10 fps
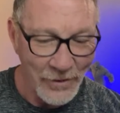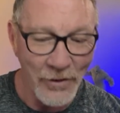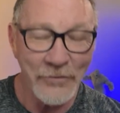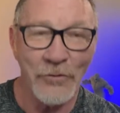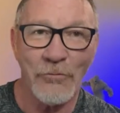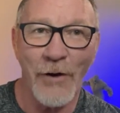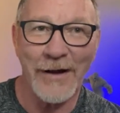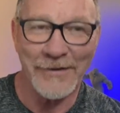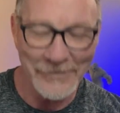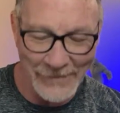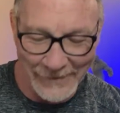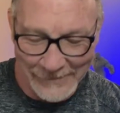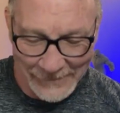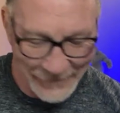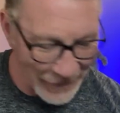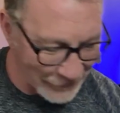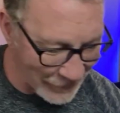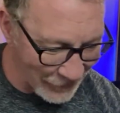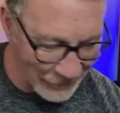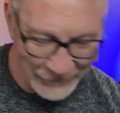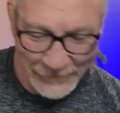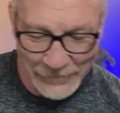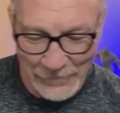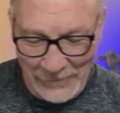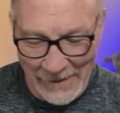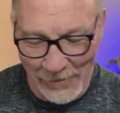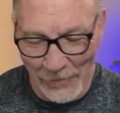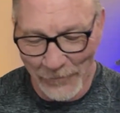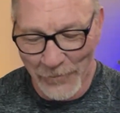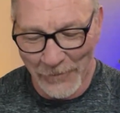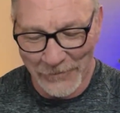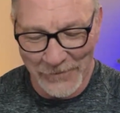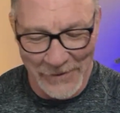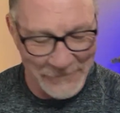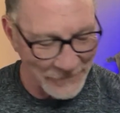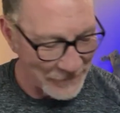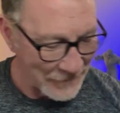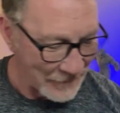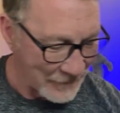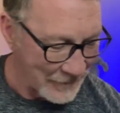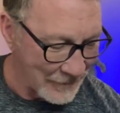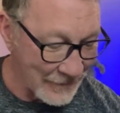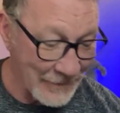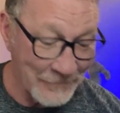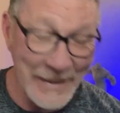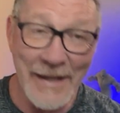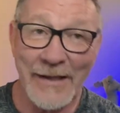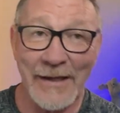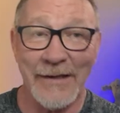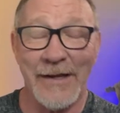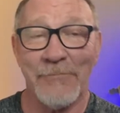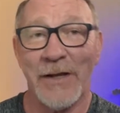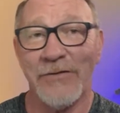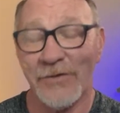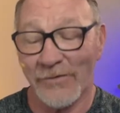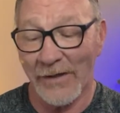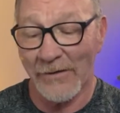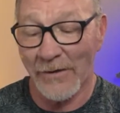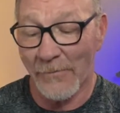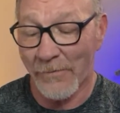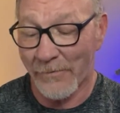All you rocket scientists out there doing that hardcore stuff. Yeah, and that might just end up,